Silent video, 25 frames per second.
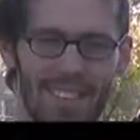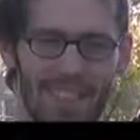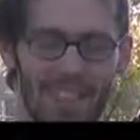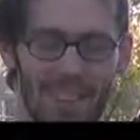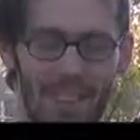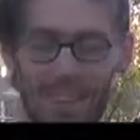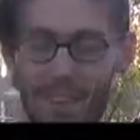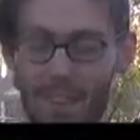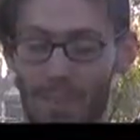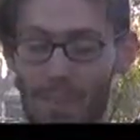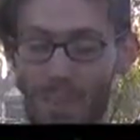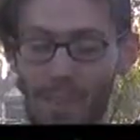
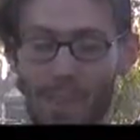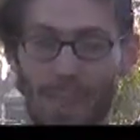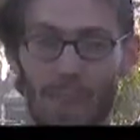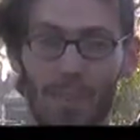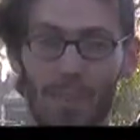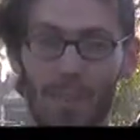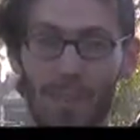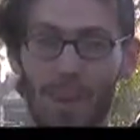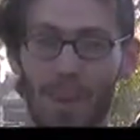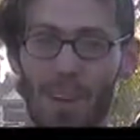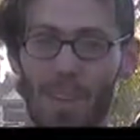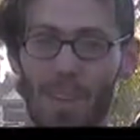even with
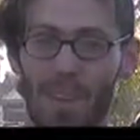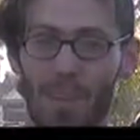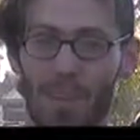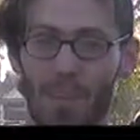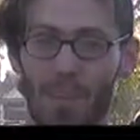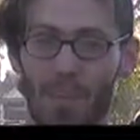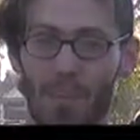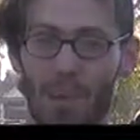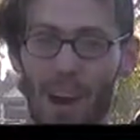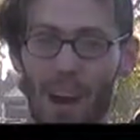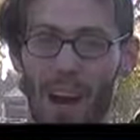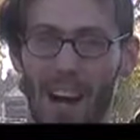other parts of
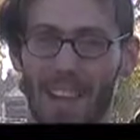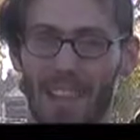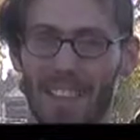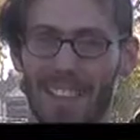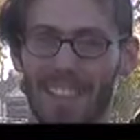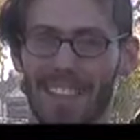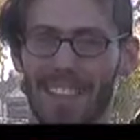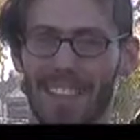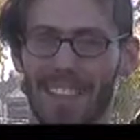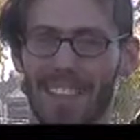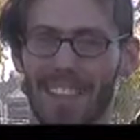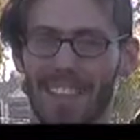your
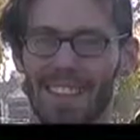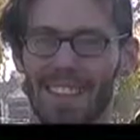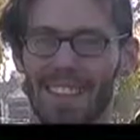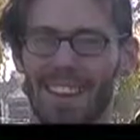body,